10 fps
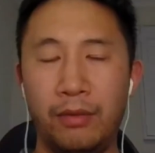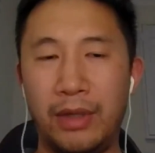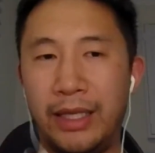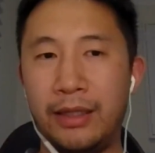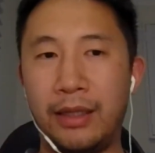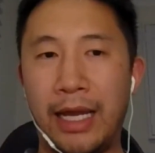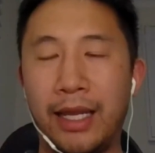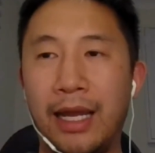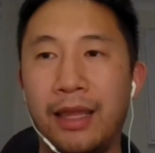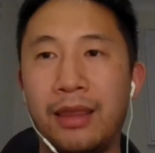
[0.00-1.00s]
Well,
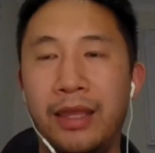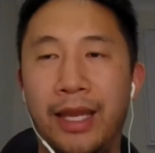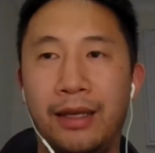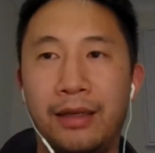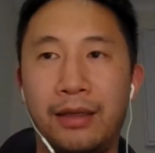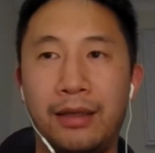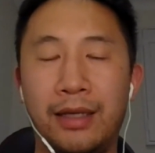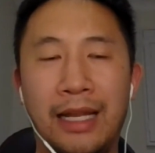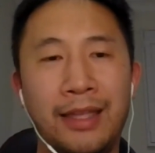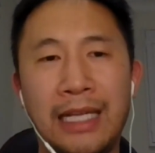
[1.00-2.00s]
I think,
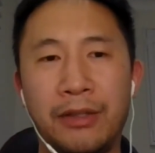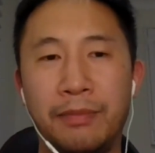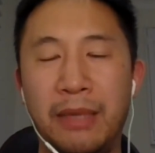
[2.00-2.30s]
and I think that was